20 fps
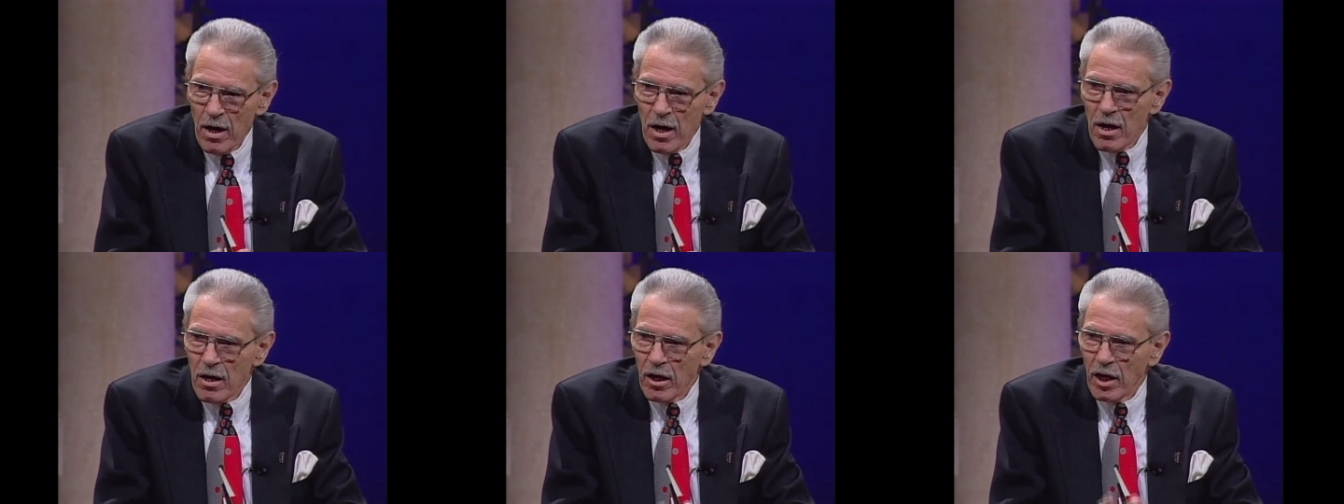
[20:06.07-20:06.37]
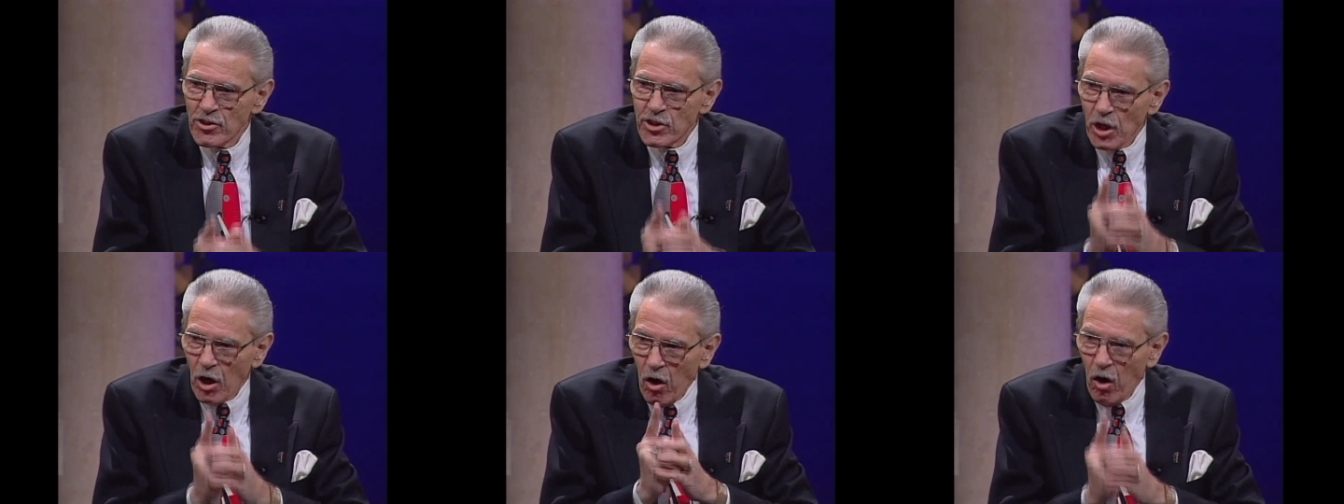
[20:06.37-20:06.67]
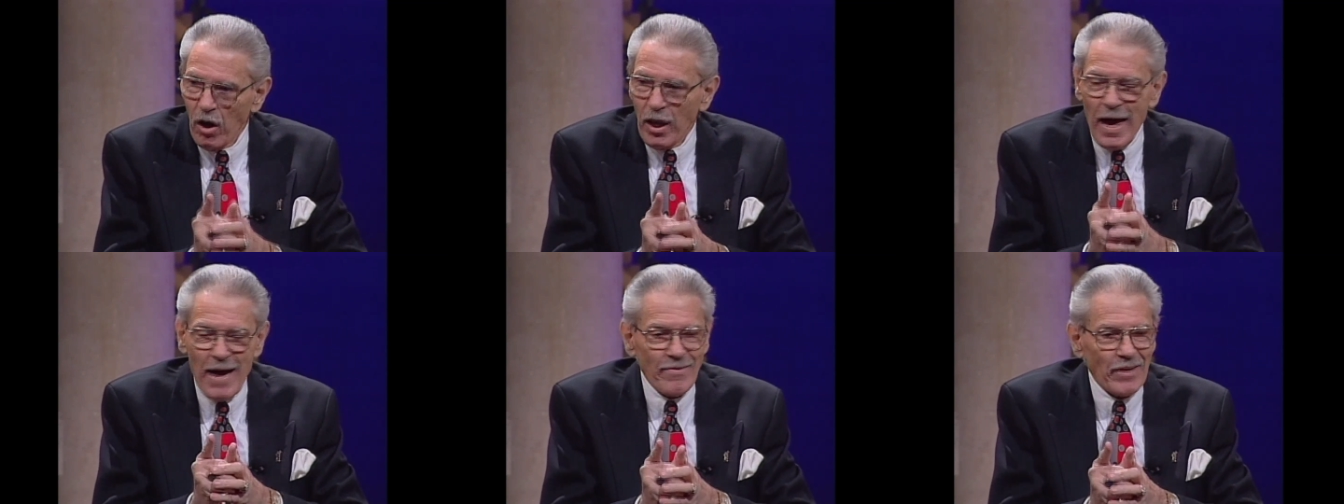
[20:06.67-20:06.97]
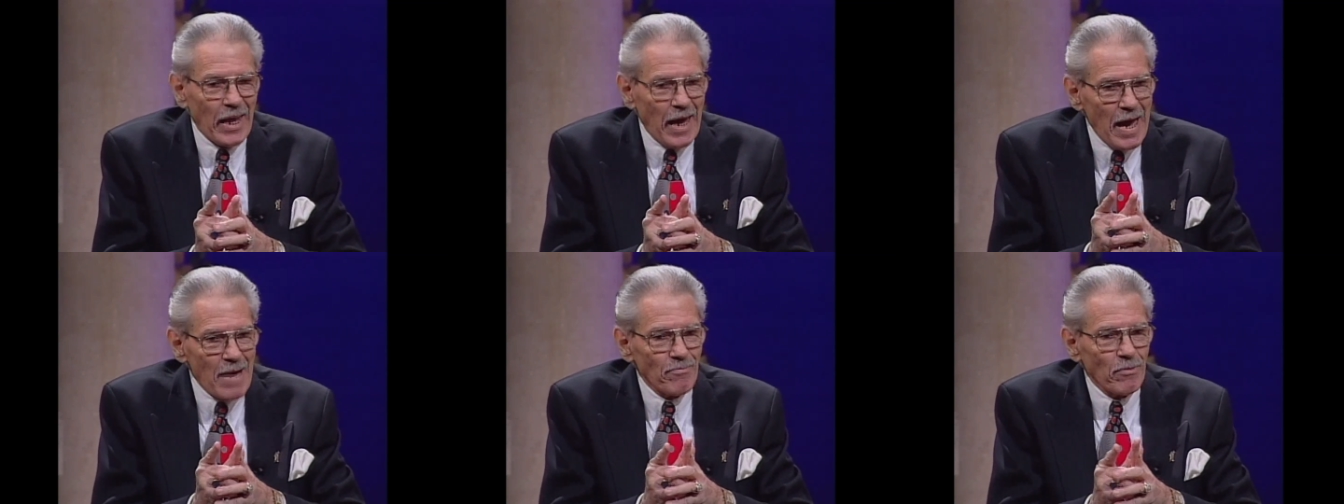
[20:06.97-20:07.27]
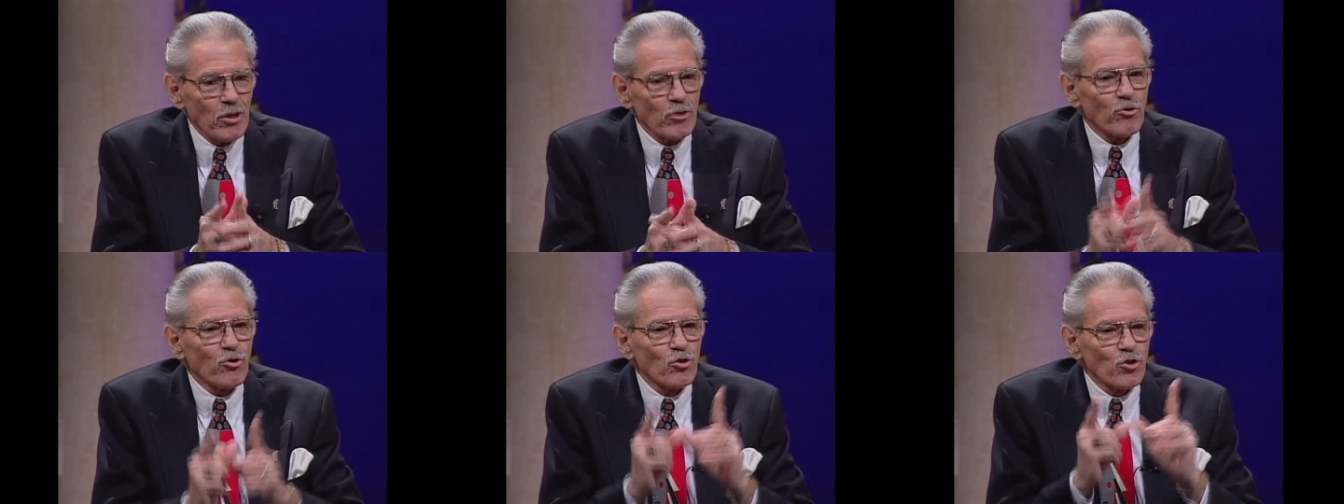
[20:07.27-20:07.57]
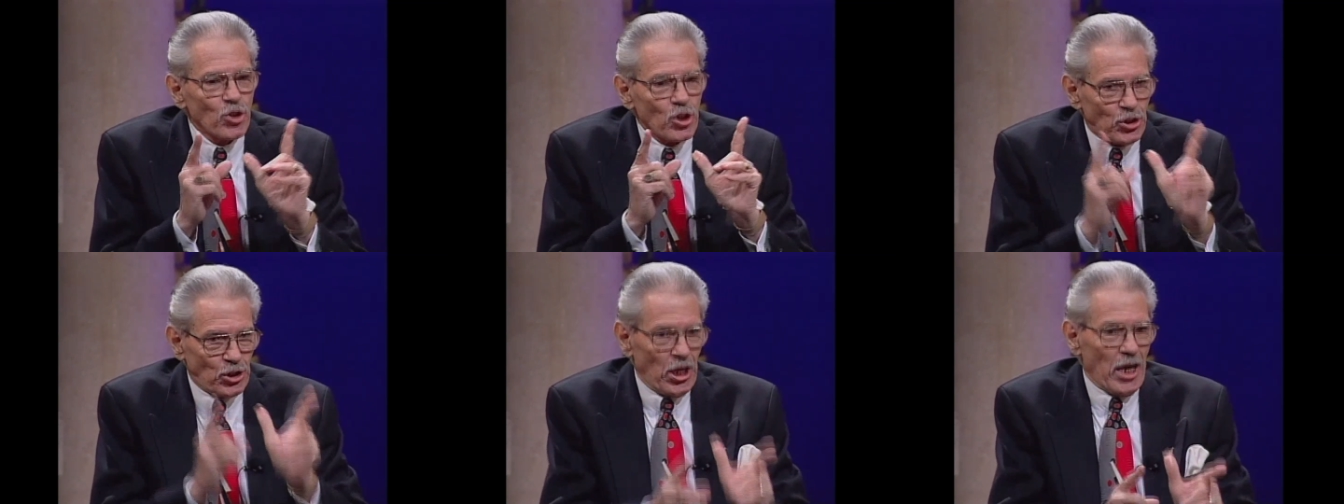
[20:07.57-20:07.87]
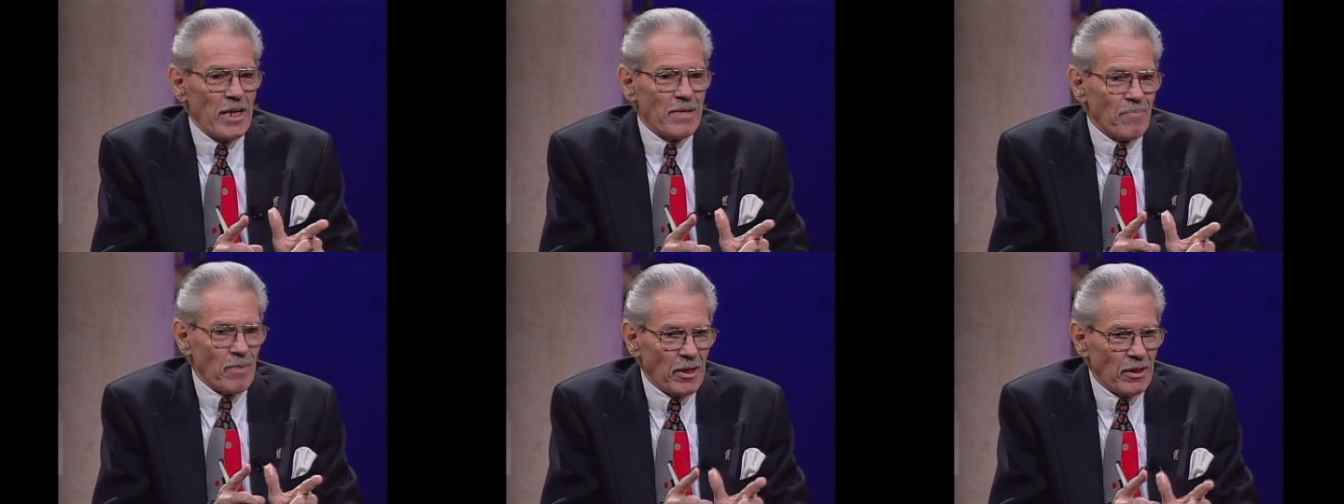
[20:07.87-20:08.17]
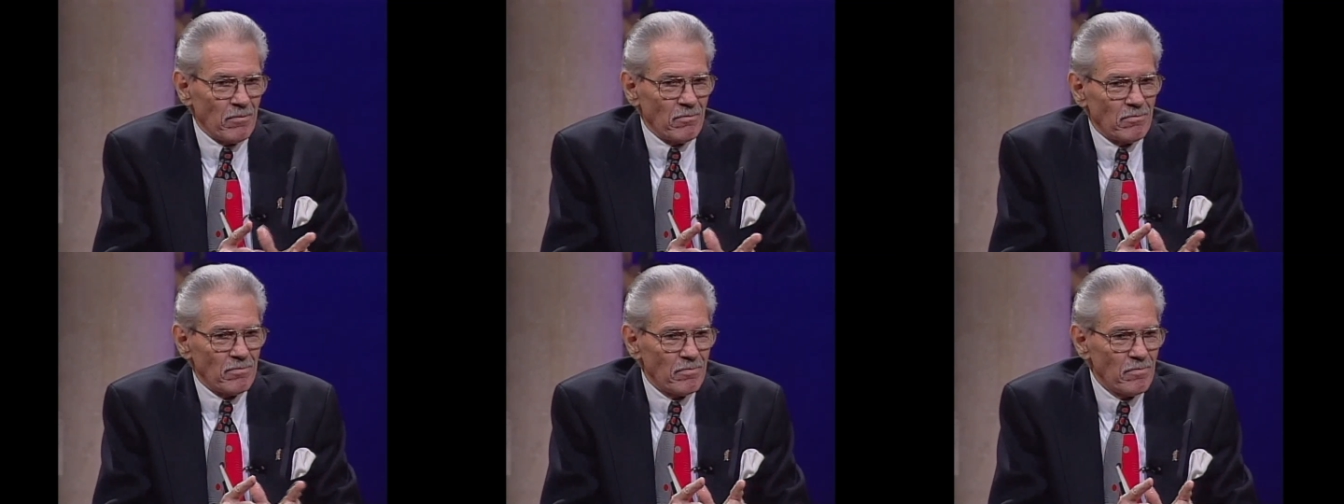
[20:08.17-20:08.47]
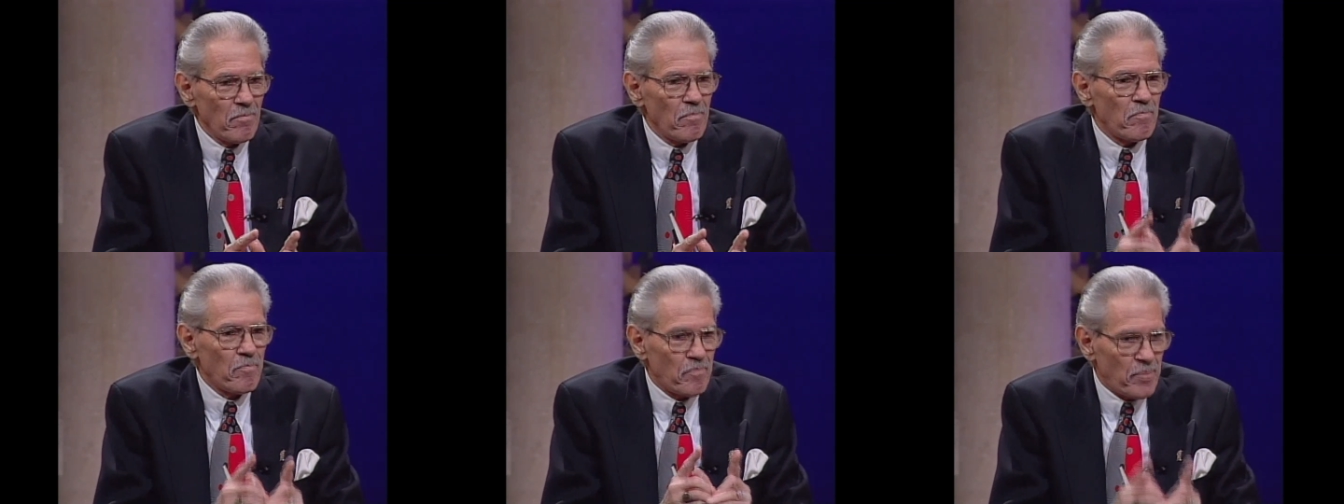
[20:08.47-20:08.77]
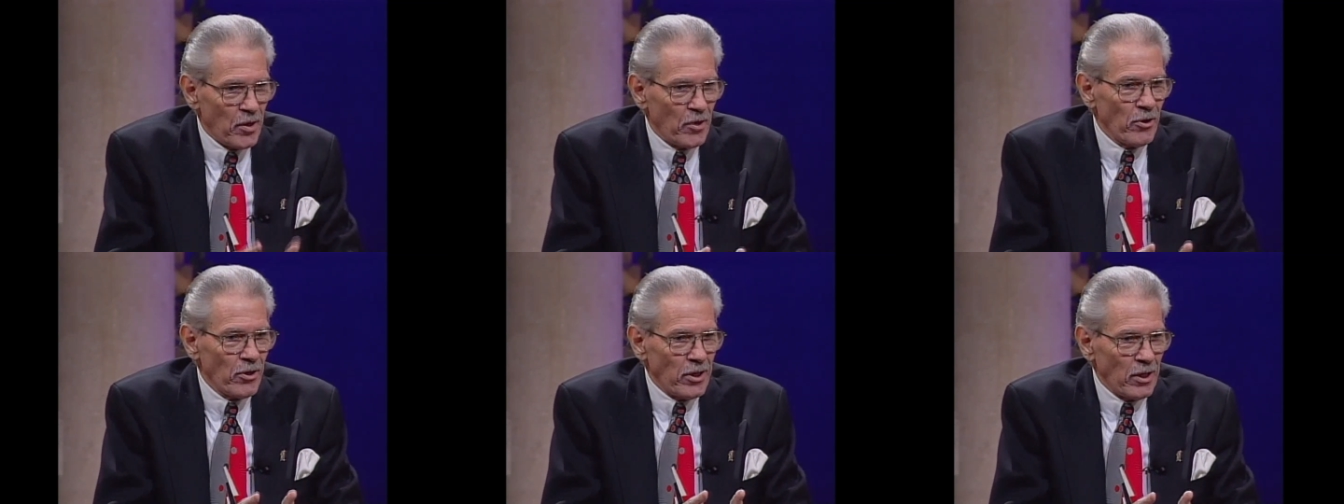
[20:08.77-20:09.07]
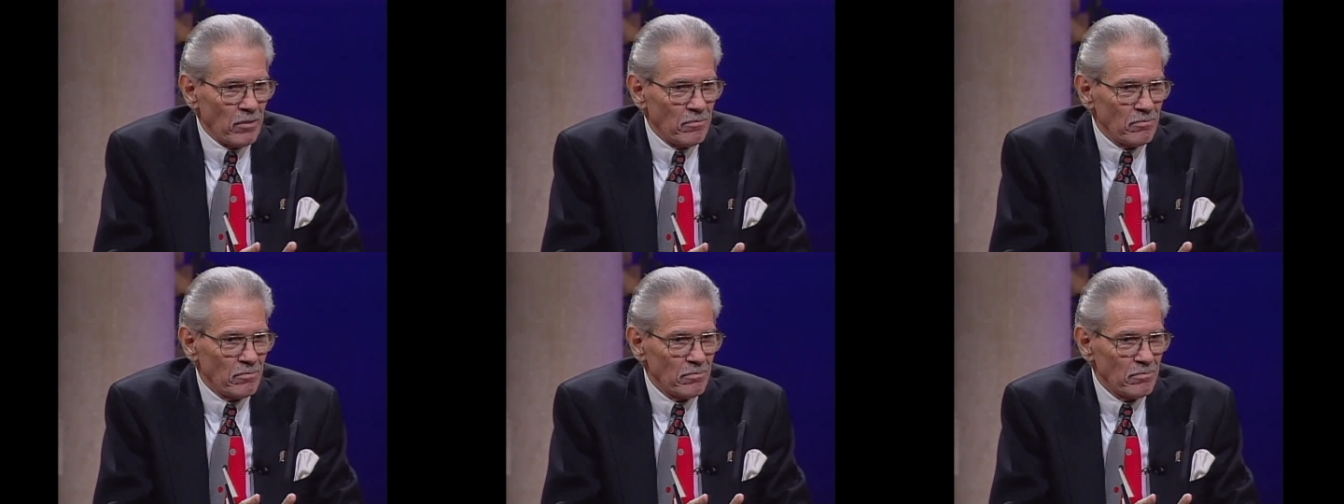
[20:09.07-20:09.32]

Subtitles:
unless you all have an ambulance to take me, period.